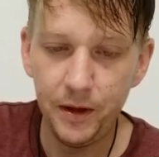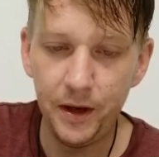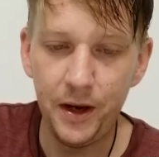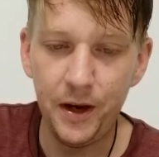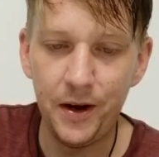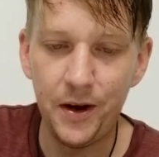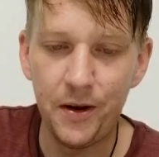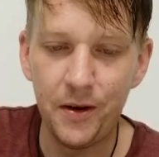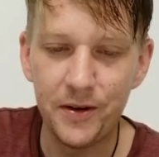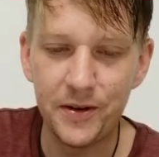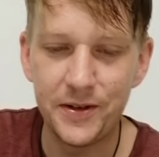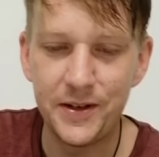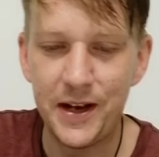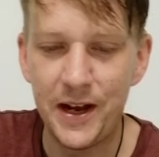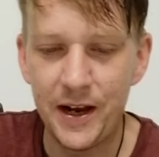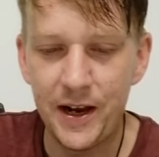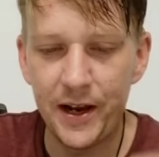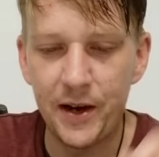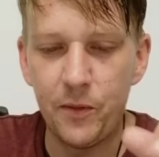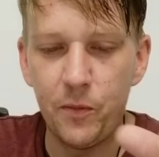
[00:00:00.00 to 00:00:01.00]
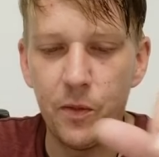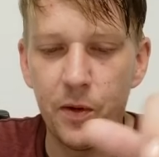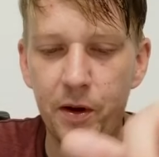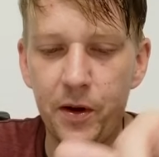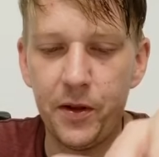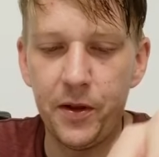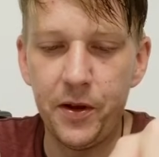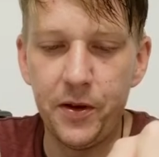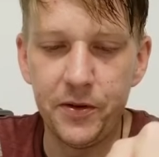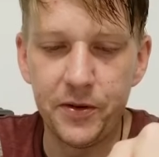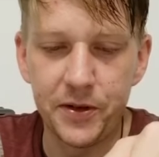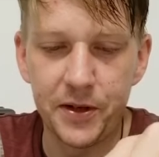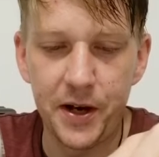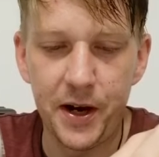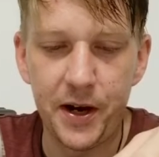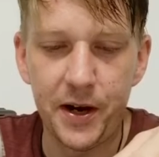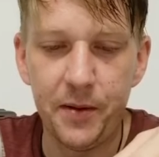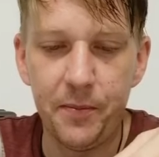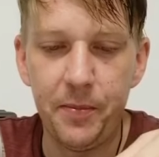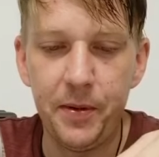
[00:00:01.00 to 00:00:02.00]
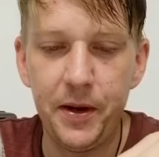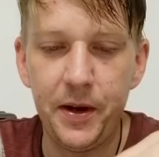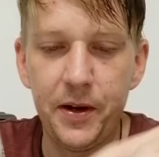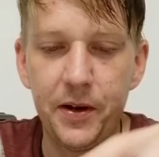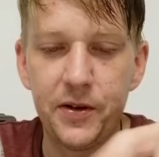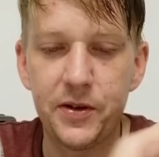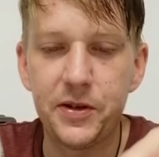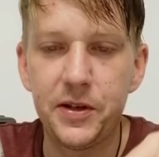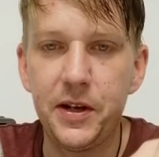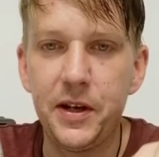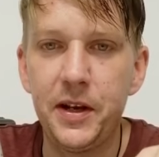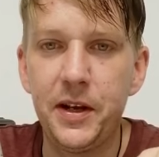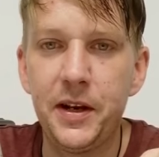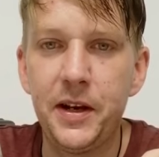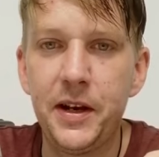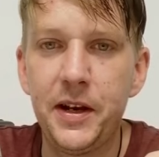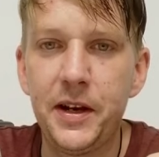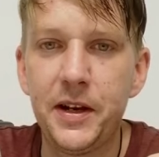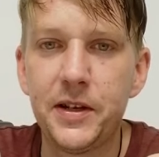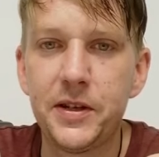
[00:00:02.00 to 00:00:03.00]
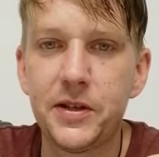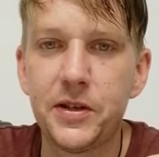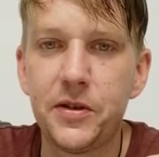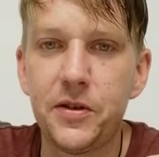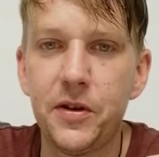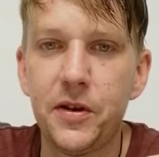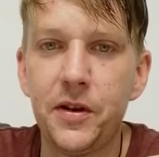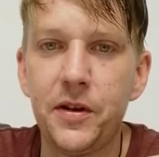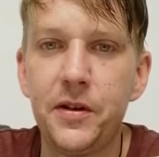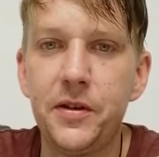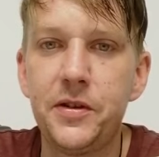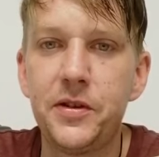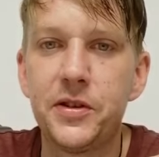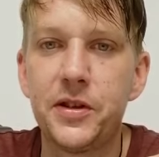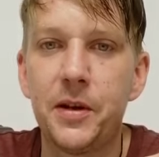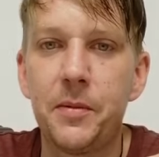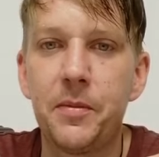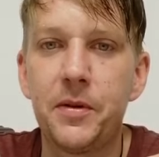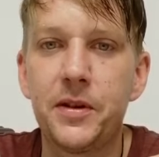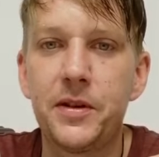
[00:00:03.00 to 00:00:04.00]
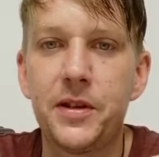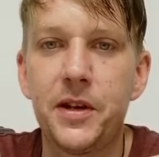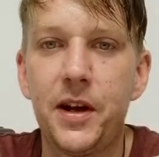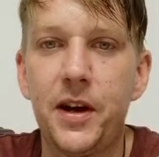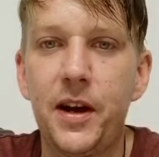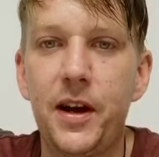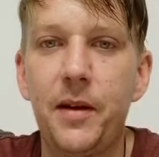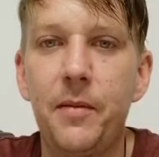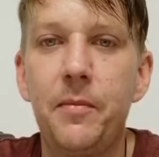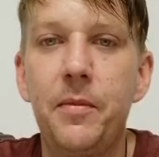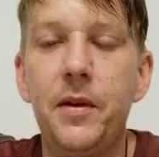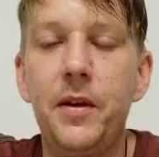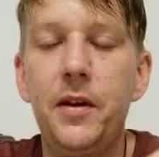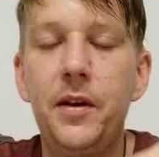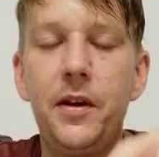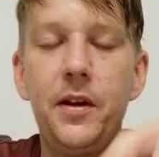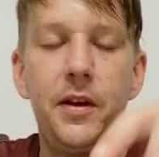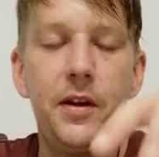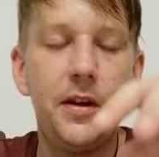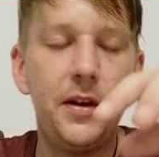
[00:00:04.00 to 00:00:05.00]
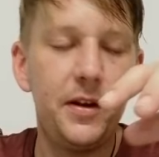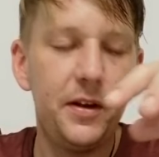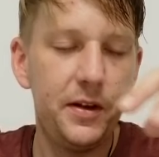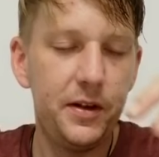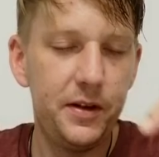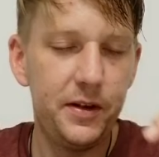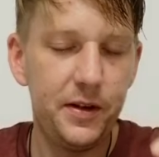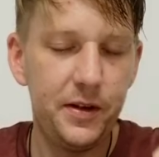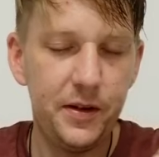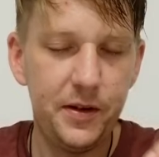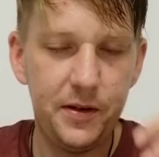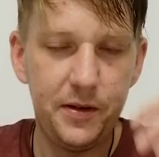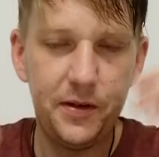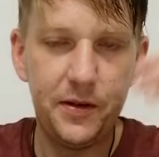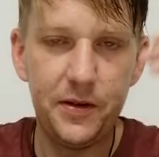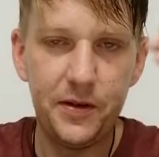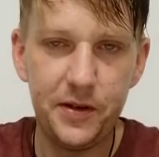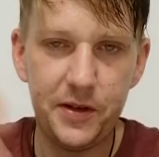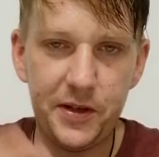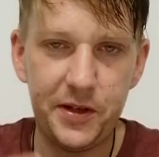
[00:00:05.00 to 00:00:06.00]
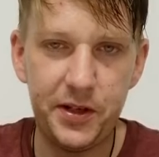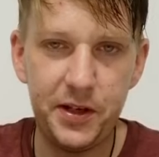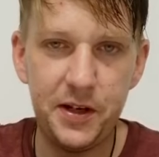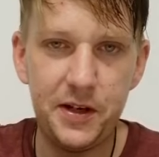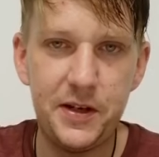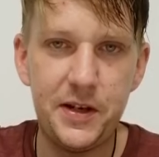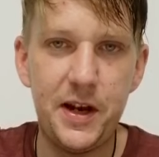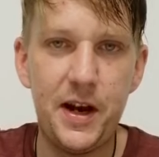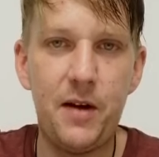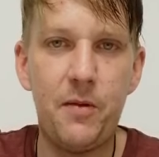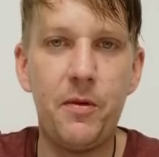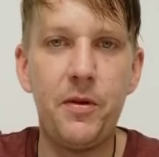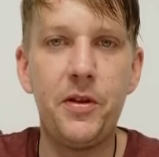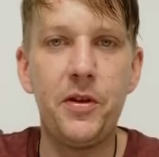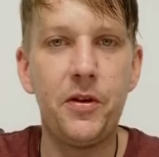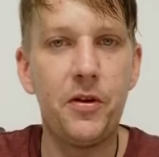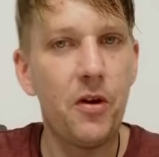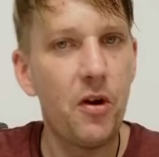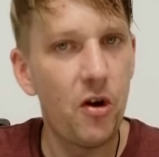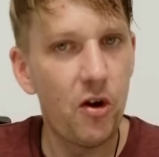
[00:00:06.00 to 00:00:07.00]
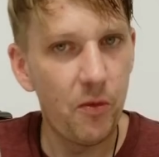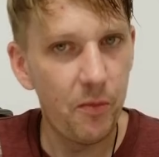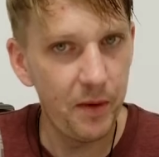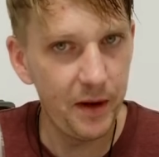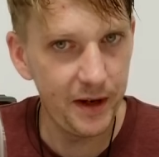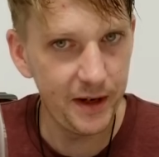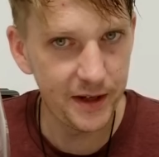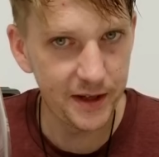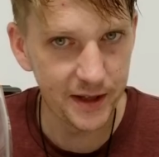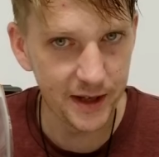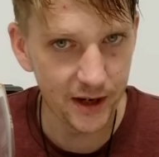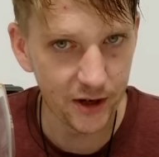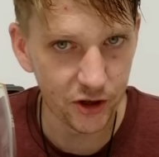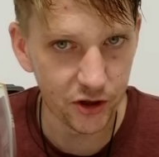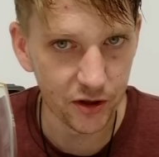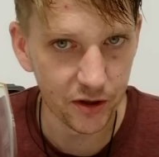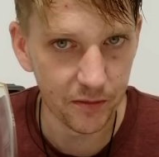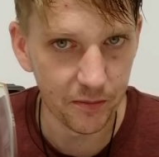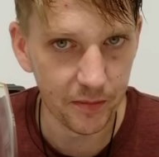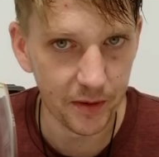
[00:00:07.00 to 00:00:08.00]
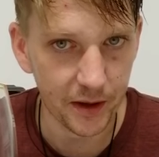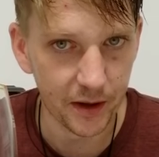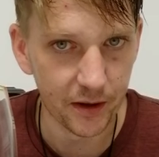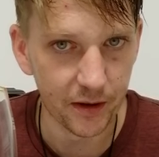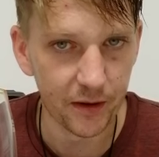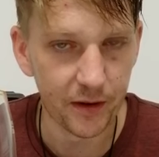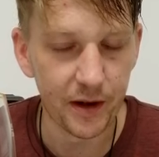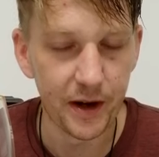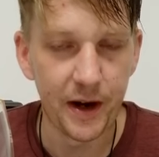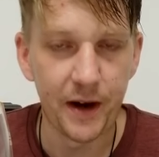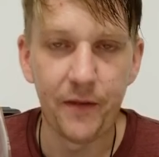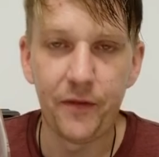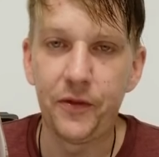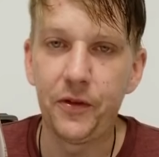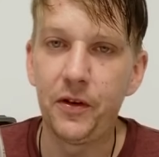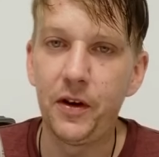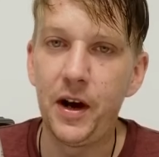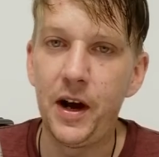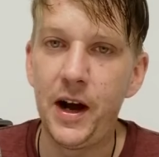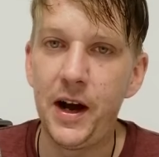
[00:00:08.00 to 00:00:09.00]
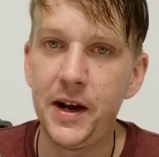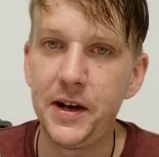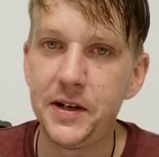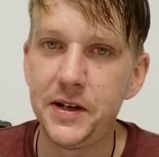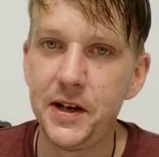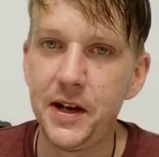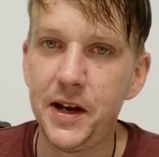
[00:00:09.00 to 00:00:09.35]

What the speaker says: you know, it's not like one of those kind of beers. It is good summertime. Sit down with your homie, session beer after a hot